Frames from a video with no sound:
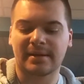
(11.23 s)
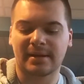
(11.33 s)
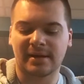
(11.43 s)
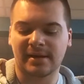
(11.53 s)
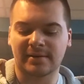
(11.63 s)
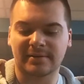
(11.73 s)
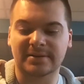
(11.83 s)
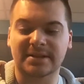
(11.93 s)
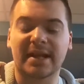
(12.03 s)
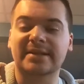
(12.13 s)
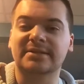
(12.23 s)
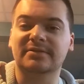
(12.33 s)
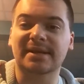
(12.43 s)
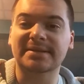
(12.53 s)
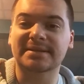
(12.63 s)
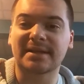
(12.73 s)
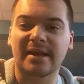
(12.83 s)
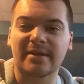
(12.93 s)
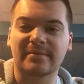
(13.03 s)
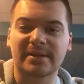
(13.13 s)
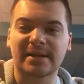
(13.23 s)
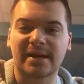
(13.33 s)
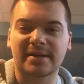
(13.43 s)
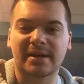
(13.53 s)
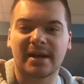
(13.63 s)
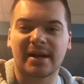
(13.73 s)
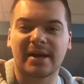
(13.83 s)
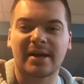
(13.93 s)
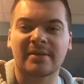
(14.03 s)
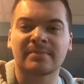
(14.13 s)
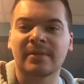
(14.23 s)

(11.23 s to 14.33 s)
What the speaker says: It was last Wednesday. My dad and I